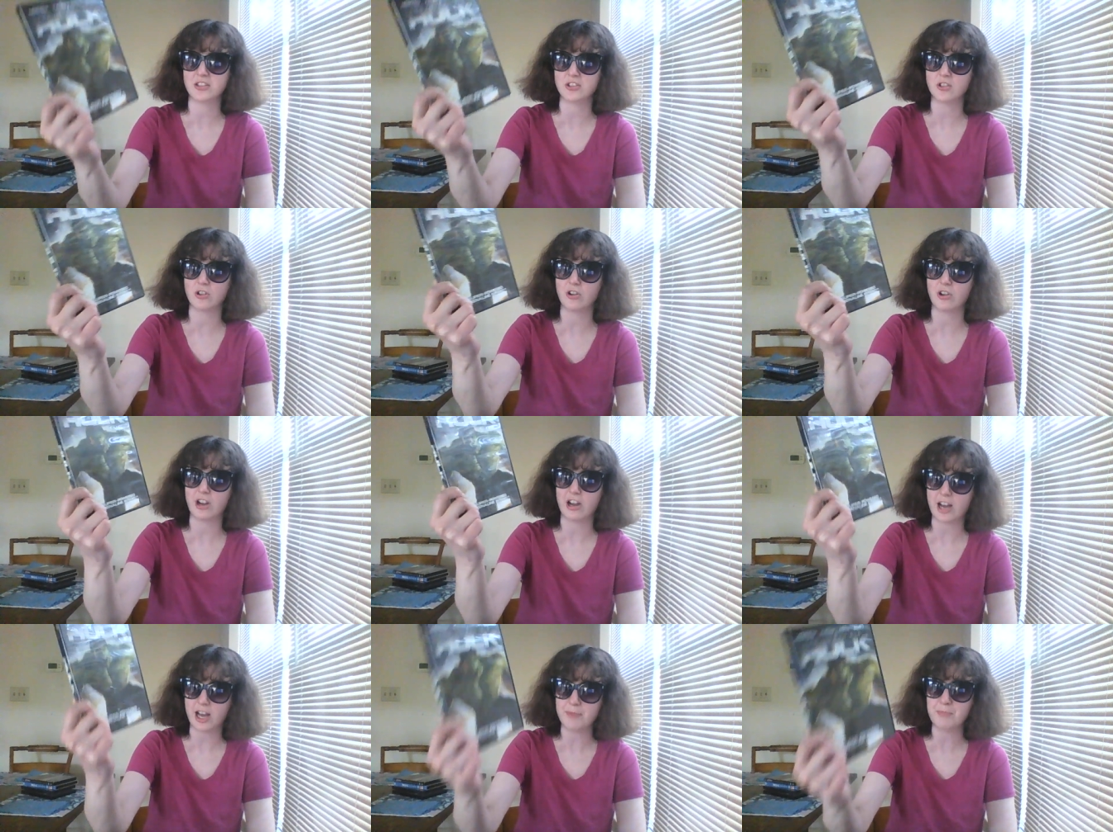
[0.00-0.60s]

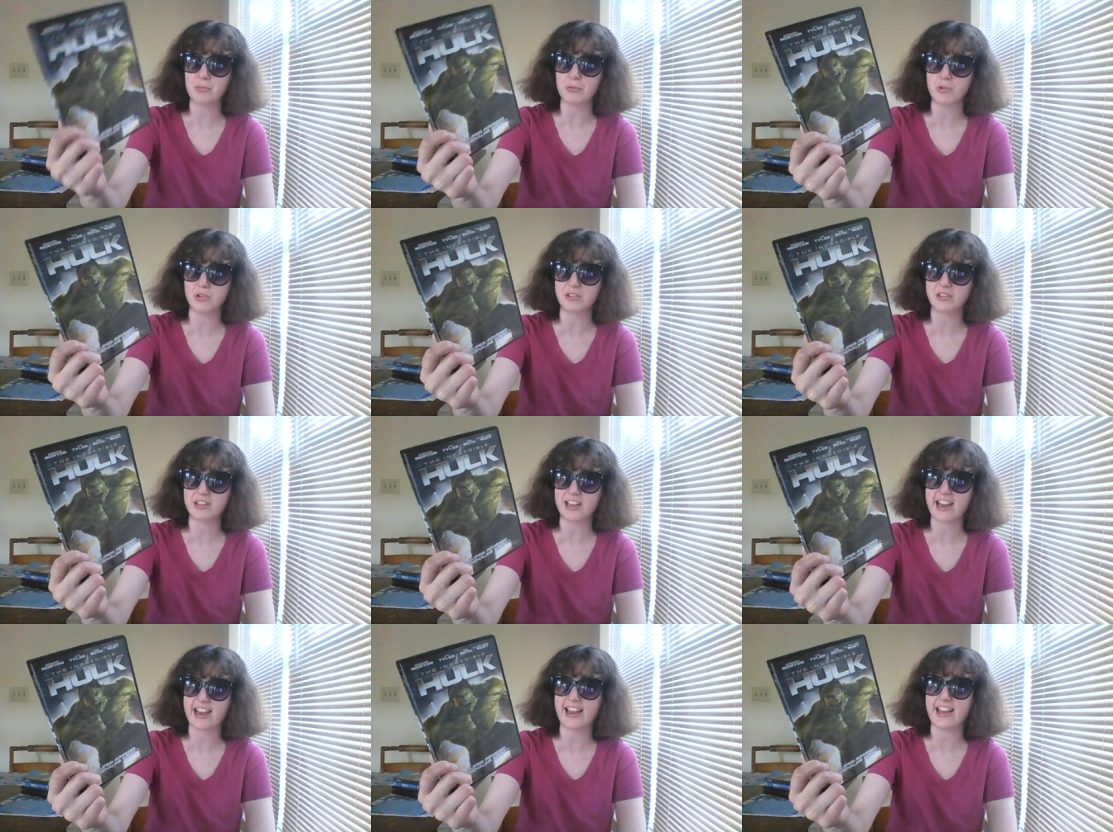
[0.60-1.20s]
So I
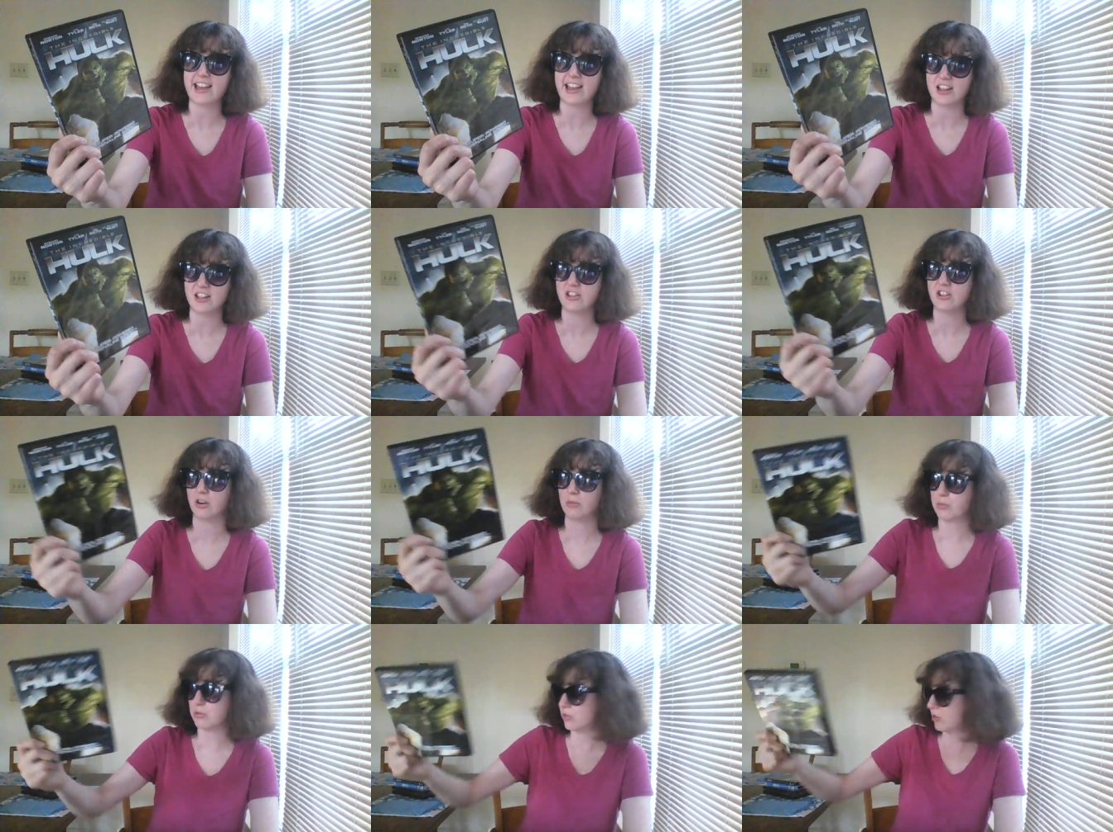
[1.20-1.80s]
put that at
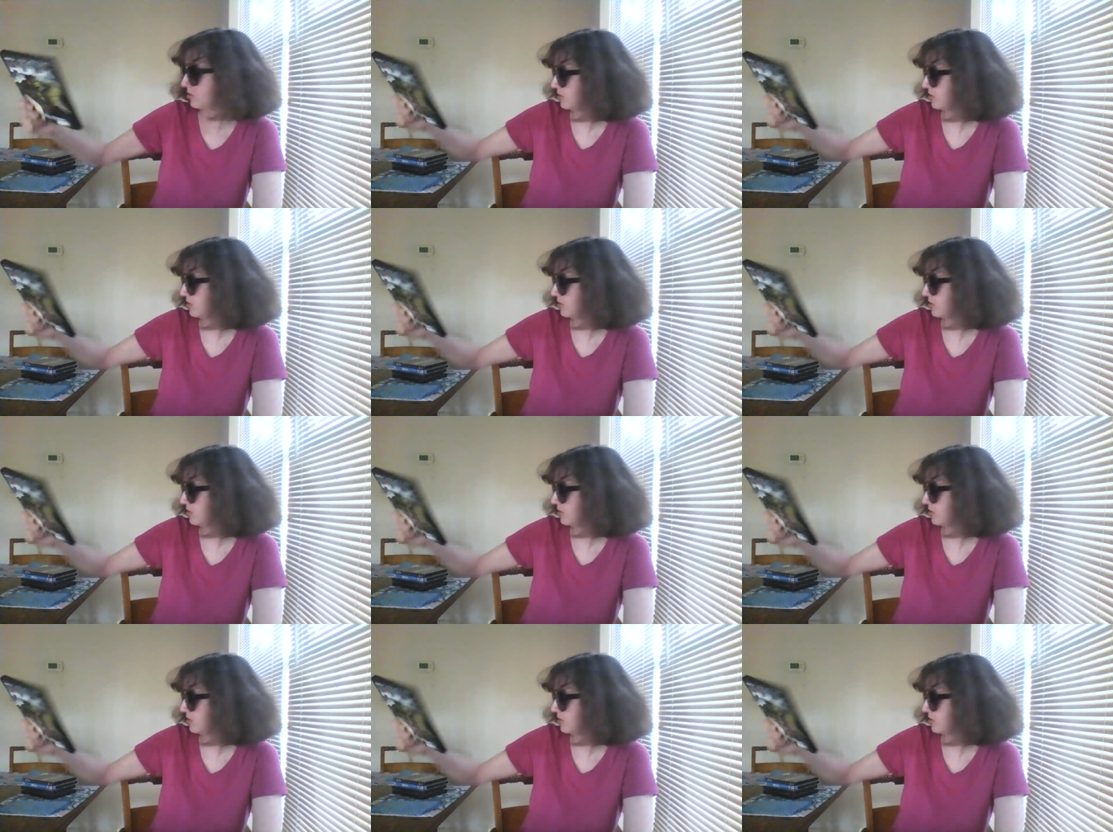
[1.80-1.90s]
number